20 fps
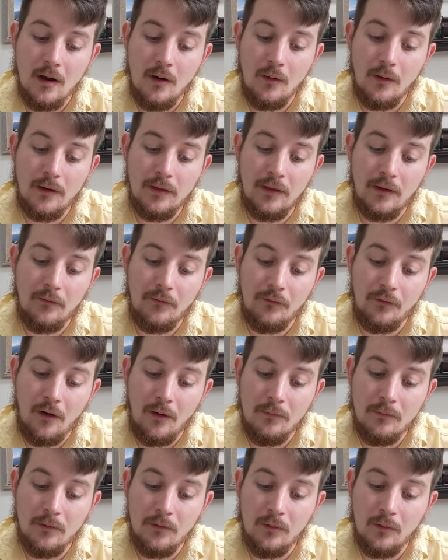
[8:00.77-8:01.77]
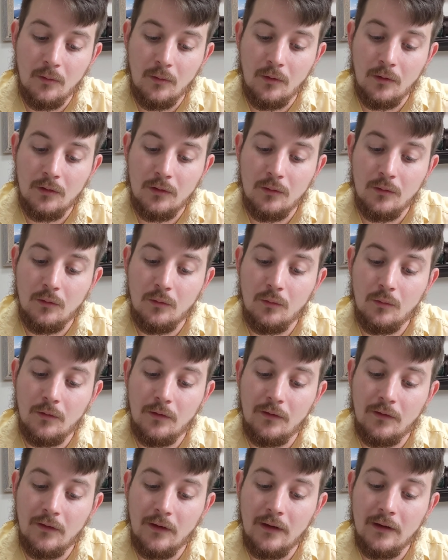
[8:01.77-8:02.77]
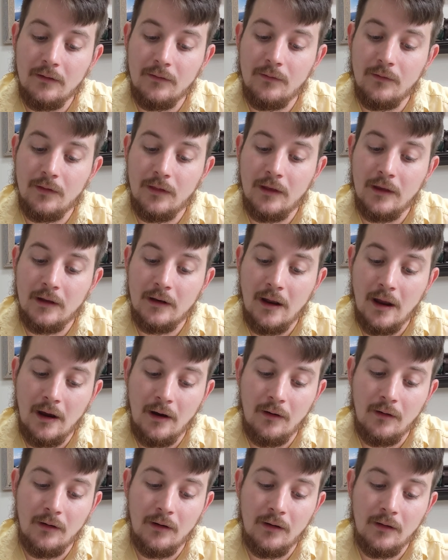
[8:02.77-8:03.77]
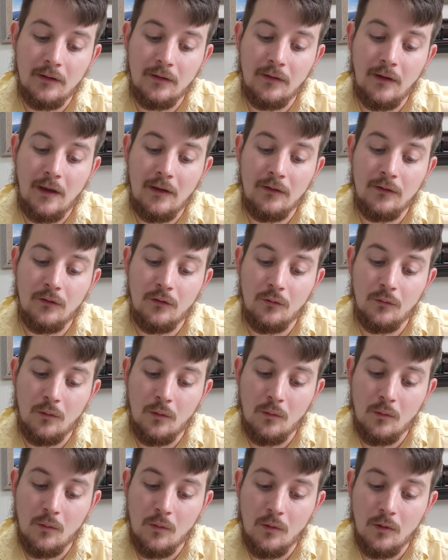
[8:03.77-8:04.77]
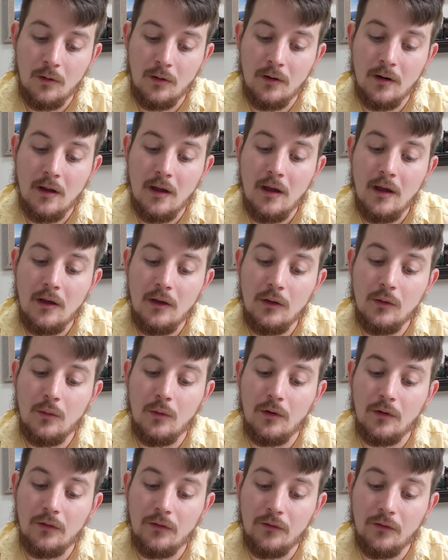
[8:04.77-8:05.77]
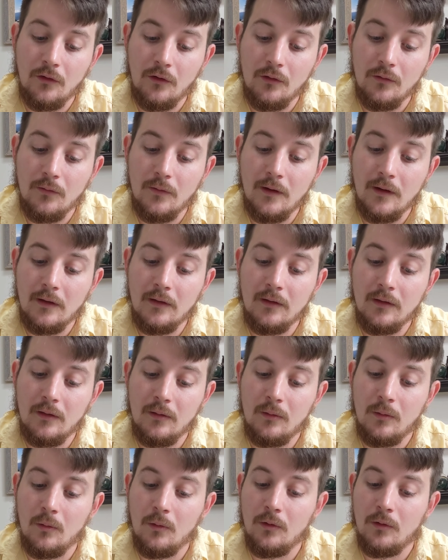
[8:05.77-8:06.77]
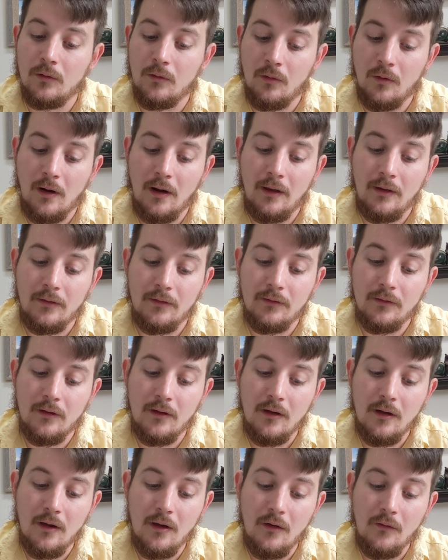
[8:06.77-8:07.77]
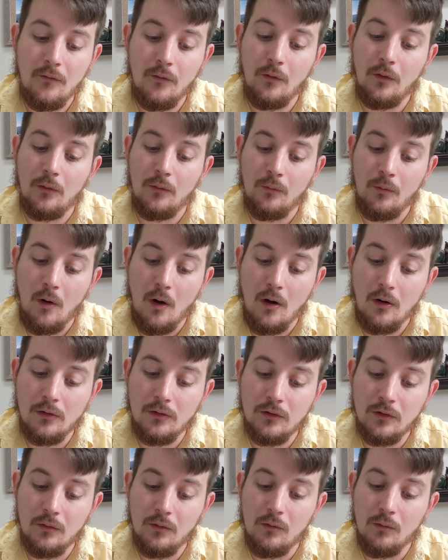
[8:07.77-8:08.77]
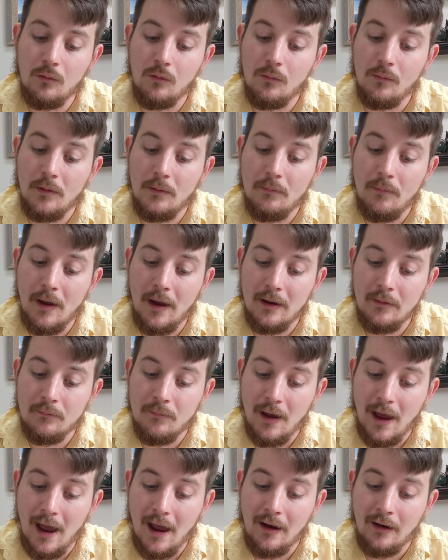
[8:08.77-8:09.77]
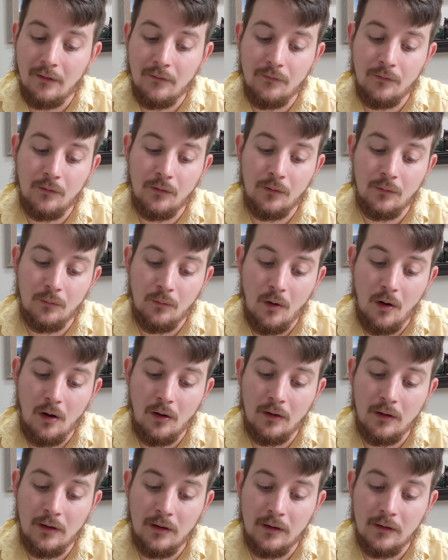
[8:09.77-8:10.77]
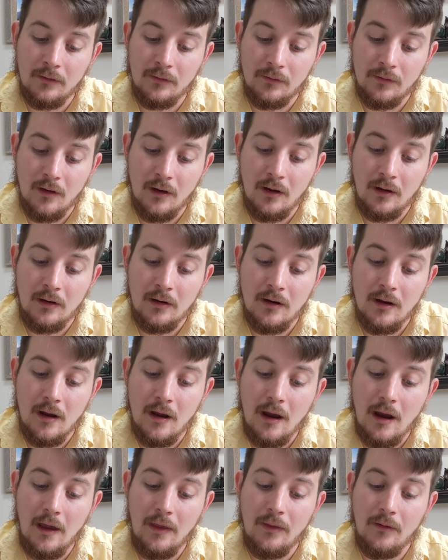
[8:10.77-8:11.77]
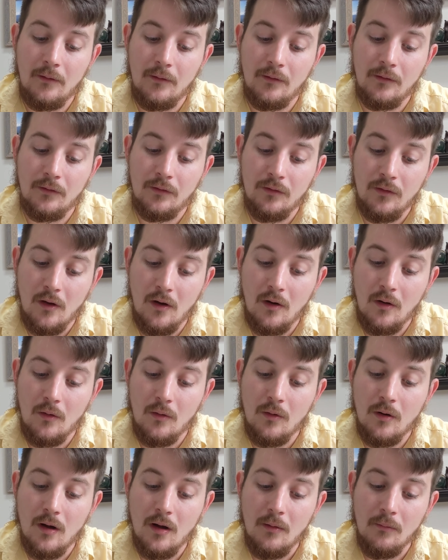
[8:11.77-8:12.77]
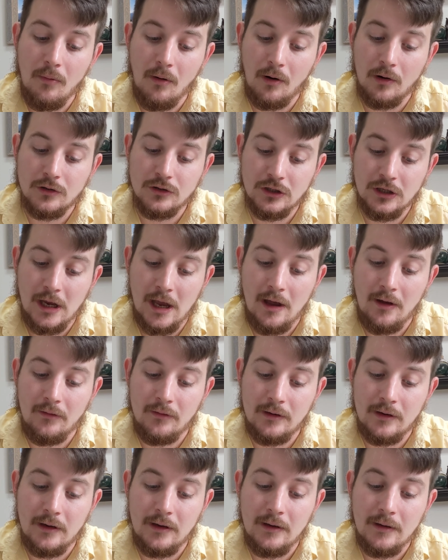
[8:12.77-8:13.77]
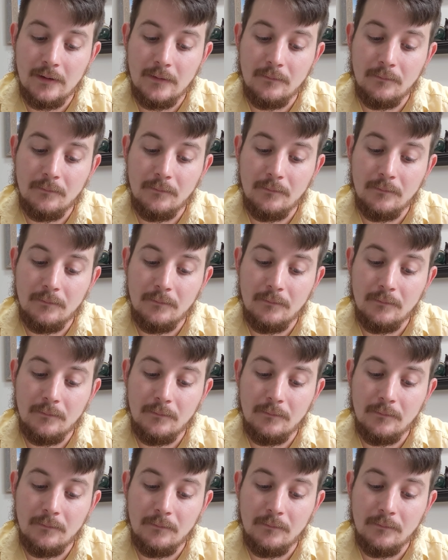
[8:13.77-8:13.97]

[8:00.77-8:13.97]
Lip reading: knowing that from the Lord you will receive the inheritance as your reward. You are serving the Lord Christ, for the wrongdoer will be paid back for the wrong he has done, and there is no partiality.